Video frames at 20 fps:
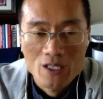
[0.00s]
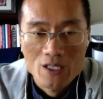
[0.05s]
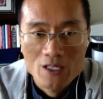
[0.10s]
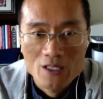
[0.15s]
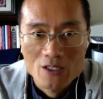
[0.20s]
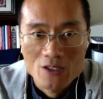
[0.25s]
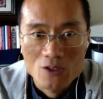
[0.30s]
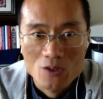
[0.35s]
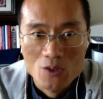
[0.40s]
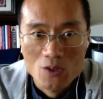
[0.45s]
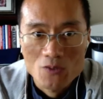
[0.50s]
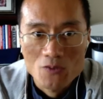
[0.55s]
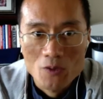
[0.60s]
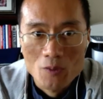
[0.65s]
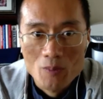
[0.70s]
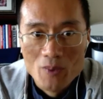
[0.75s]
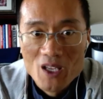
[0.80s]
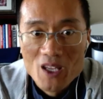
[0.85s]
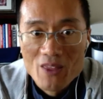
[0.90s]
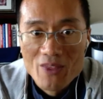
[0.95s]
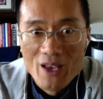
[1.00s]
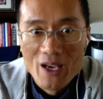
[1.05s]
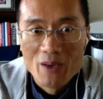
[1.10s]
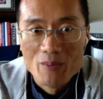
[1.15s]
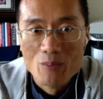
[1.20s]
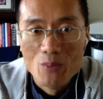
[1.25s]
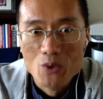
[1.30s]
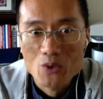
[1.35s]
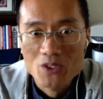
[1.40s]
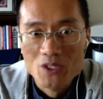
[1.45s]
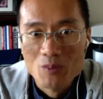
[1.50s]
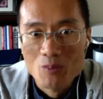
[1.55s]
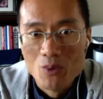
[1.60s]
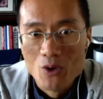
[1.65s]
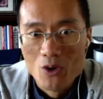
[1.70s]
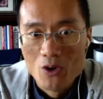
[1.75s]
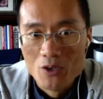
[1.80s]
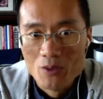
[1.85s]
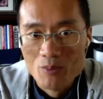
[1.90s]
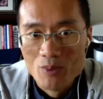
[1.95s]
So for me, that most
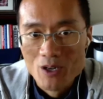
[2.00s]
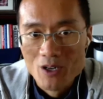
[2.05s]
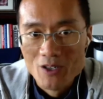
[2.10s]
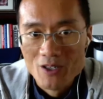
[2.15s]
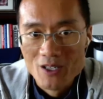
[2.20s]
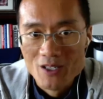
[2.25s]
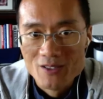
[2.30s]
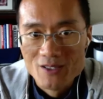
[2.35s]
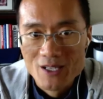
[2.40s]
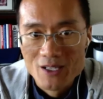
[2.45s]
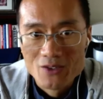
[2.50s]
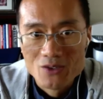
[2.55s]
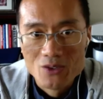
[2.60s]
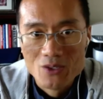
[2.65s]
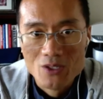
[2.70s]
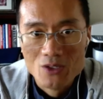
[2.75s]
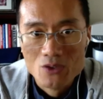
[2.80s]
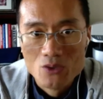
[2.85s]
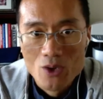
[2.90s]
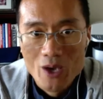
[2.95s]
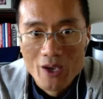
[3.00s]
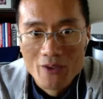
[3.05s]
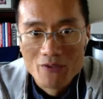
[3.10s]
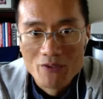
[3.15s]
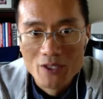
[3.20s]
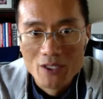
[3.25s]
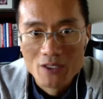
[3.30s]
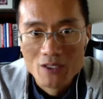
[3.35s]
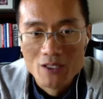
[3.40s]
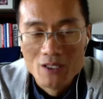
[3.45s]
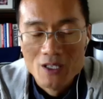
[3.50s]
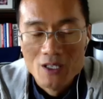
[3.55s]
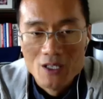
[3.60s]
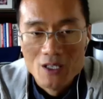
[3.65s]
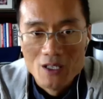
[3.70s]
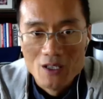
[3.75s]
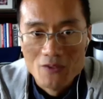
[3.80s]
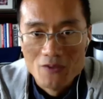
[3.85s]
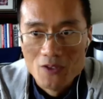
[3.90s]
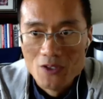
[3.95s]
important part is actually traffic.
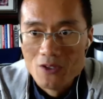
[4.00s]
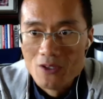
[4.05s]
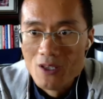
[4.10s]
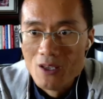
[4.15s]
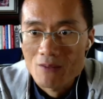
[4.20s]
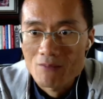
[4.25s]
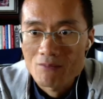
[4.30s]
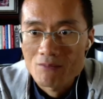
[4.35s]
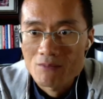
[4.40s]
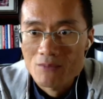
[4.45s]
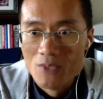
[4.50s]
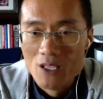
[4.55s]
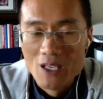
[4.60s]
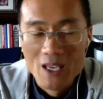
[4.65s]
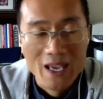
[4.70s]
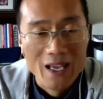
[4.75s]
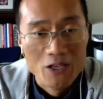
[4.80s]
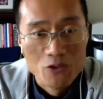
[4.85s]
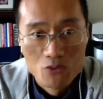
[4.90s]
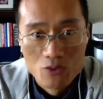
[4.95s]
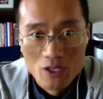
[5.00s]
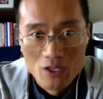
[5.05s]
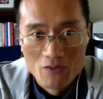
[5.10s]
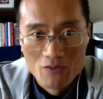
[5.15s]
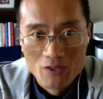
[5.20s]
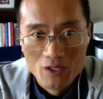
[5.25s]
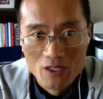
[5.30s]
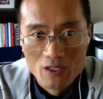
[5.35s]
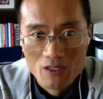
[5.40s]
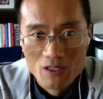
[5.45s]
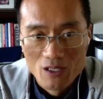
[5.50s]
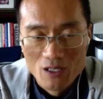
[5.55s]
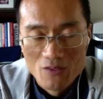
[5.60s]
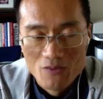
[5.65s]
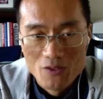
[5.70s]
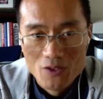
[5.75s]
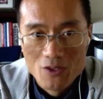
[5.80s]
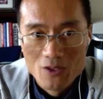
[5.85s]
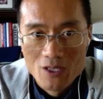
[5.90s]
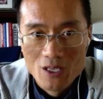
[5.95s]
If you can get traffic,
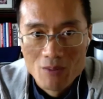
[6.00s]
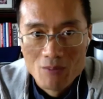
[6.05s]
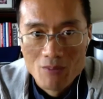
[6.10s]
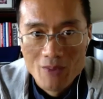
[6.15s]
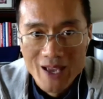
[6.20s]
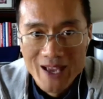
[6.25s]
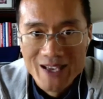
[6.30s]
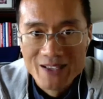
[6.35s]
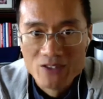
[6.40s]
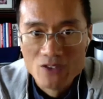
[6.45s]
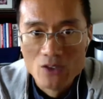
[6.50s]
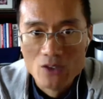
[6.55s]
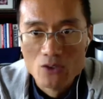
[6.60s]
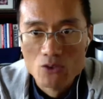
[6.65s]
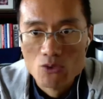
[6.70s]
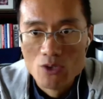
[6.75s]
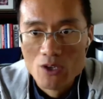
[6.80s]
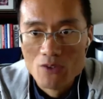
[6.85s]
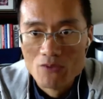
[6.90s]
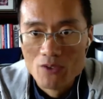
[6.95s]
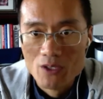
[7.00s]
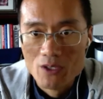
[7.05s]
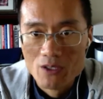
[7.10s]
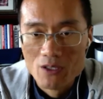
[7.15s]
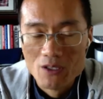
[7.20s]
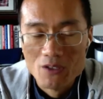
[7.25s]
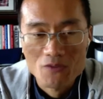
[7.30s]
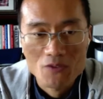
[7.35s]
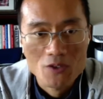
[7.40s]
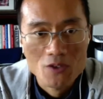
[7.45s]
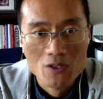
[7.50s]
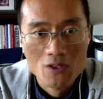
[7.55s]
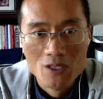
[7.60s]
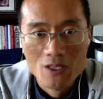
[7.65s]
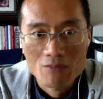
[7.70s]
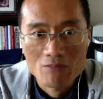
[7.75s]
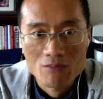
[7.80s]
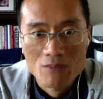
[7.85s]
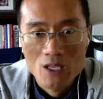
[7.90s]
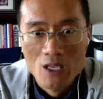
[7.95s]
if you can master traffic, if you
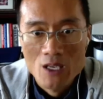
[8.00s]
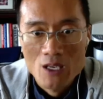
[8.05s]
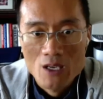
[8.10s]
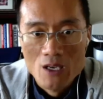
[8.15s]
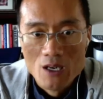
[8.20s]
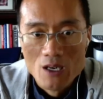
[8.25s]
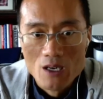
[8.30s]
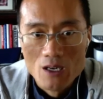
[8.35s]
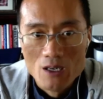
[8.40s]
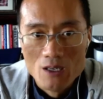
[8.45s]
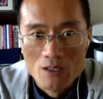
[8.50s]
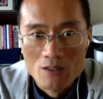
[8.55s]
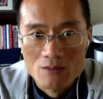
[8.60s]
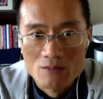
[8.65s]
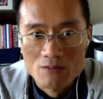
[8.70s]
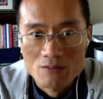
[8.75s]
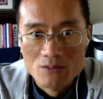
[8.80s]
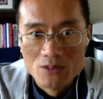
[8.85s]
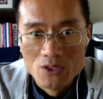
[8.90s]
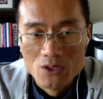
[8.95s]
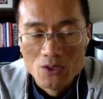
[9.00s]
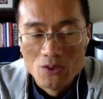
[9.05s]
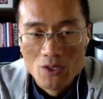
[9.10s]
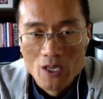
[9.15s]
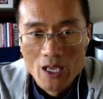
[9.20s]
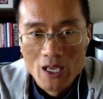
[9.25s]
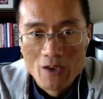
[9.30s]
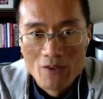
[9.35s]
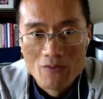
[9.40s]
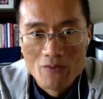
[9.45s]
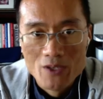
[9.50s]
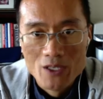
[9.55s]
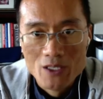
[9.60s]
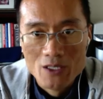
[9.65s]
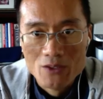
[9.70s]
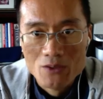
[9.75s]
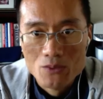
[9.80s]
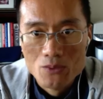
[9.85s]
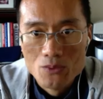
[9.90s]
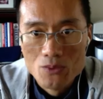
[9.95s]
can have
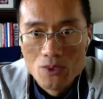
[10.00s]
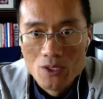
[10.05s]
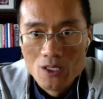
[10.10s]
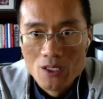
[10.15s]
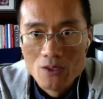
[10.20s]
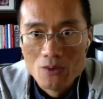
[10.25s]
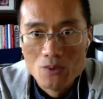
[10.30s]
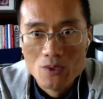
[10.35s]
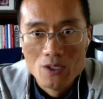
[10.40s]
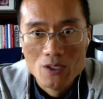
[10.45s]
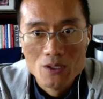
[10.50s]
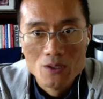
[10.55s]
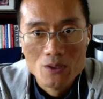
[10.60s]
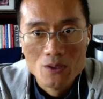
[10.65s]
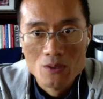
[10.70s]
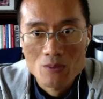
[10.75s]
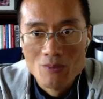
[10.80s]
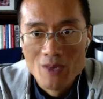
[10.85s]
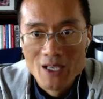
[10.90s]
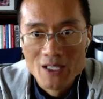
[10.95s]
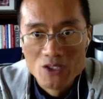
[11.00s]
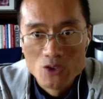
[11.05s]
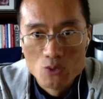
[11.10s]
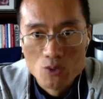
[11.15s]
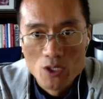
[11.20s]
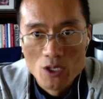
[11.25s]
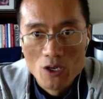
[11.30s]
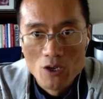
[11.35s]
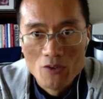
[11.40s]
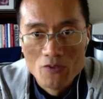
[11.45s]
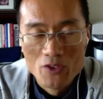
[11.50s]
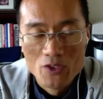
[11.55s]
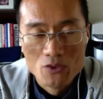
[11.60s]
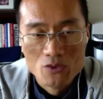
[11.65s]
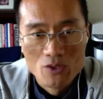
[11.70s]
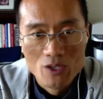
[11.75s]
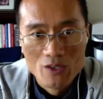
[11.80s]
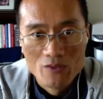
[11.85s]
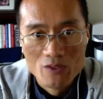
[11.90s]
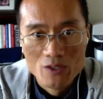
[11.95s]
a really good mastery of the
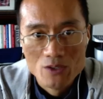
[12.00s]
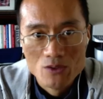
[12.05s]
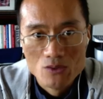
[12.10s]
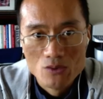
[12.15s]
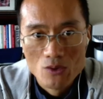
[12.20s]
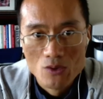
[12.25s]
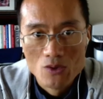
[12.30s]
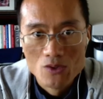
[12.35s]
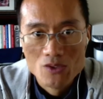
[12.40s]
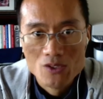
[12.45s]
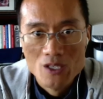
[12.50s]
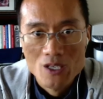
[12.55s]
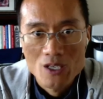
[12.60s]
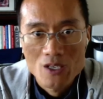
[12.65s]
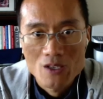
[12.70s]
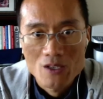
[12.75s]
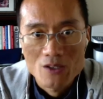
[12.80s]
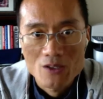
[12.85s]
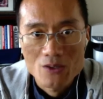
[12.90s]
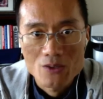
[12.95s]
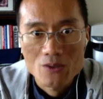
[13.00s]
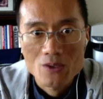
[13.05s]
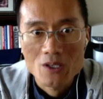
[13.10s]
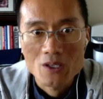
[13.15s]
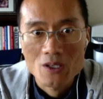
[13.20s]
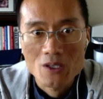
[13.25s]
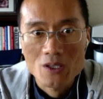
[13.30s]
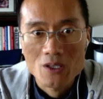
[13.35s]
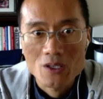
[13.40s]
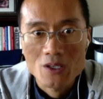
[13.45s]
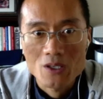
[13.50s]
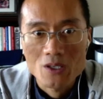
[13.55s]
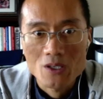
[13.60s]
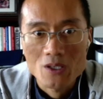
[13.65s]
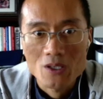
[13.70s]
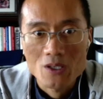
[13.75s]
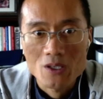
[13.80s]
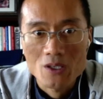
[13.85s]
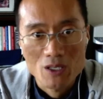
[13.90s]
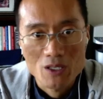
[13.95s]
traffic source, you can really
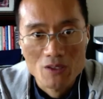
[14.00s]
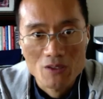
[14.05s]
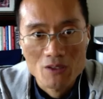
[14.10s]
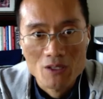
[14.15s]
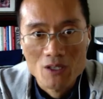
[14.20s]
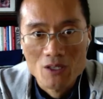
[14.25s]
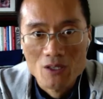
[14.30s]
make money